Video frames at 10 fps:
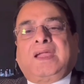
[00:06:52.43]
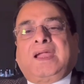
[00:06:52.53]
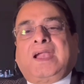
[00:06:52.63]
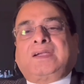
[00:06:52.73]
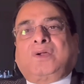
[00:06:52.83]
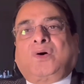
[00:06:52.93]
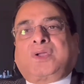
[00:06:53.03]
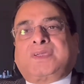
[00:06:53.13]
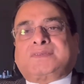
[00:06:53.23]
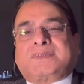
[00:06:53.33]
At
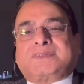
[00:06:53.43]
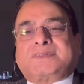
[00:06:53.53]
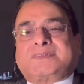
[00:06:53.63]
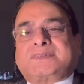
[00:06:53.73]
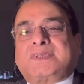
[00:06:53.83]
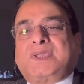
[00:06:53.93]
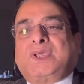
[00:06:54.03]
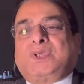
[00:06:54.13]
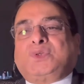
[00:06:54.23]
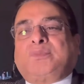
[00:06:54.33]
occasions,
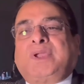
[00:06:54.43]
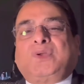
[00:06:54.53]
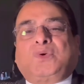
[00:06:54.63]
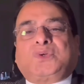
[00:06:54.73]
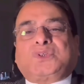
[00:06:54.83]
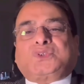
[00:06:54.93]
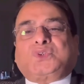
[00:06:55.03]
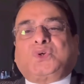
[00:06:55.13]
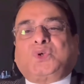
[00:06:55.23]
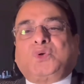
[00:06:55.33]
you may notice
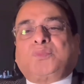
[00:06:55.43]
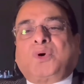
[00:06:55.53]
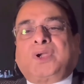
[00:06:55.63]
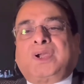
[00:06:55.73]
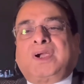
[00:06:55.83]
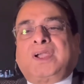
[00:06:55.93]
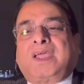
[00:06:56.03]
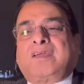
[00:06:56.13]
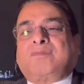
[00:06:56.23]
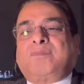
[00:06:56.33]
your newborn girl
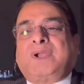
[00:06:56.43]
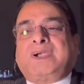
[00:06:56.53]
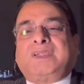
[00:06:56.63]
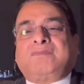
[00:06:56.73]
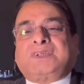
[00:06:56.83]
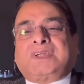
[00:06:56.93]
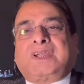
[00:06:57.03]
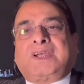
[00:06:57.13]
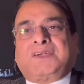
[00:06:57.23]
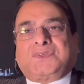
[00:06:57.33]
have bloody
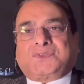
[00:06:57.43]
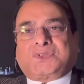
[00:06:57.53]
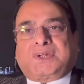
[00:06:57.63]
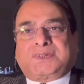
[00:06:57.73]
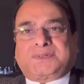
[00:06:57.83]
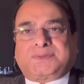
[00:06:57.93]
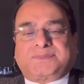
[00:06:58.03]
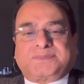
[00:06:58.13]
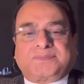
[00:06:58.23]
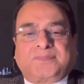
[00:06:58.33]
vaginal discharge.
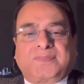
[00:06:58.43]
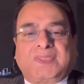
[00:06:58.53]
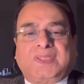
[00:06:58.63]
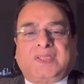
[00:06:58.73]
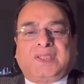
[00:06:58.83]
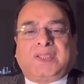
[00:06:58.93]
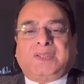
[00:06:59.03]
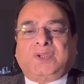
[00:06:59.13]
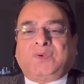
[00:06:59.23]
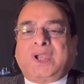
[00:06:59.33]

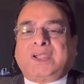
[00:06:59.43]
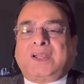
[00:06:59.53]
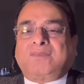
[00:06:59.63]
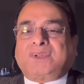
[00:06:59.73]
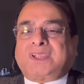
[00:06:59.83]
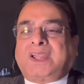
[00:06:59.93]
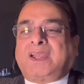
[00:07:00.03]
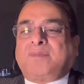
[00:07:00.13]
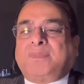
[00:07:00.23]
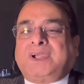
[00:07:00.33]
Neonatal
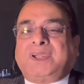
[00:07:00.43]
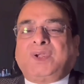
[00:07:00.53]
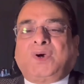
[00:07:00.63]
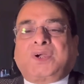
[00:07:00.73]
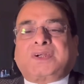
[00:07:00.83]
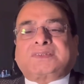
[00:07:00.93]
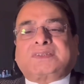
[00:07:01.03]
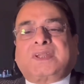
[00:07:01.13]
vaginal bleeding occurs in